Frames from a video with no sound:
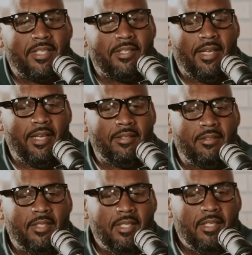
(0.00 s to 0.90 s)

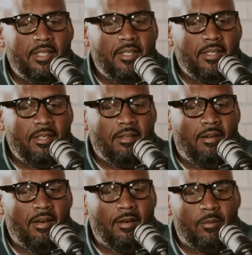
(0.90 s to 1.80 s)
And
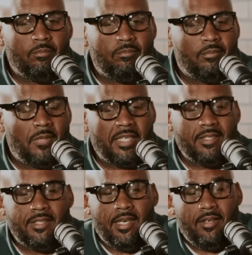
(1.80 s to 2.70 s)
like you
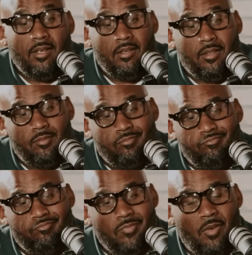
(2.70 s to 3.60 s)
said, I
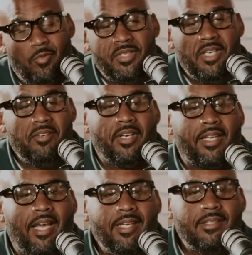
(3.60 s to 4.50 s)
was never a
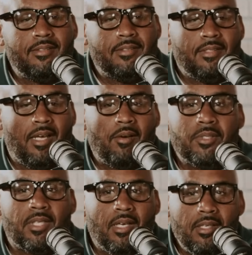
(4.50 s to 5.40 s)
gangster. I
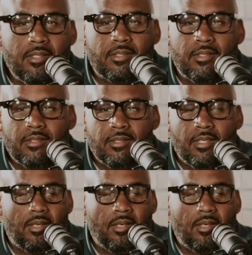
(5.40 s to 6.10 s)
was a hustler.